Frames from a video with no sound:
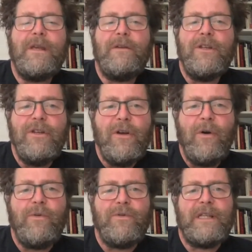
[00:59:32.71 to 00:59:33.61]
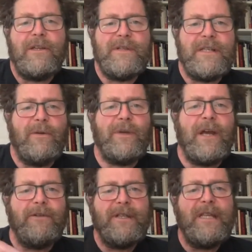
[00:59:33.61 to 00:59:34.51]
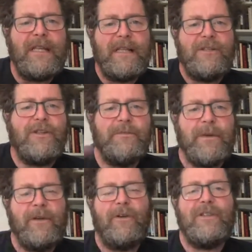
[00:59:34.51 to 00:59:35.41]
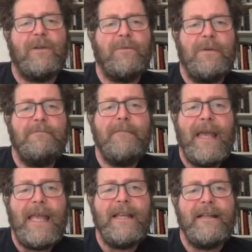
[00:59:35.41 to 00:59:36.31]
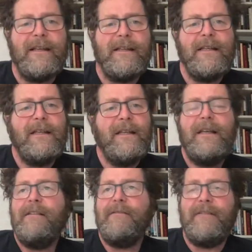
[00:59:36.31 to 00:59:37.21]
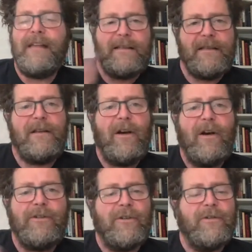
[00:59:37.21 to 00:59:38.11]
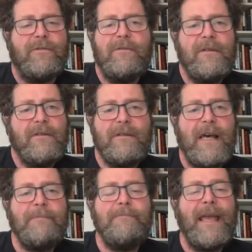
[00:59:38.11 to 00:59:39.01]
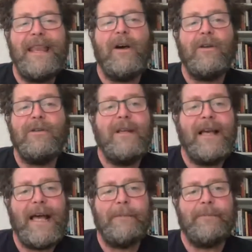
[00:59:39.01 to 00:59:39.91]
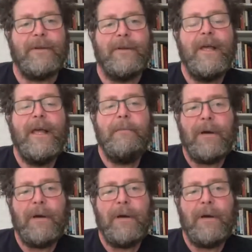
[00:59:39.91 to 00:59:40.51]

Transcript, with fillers: We know that there is no guarantee that just because that we made that scenario, that may not happen.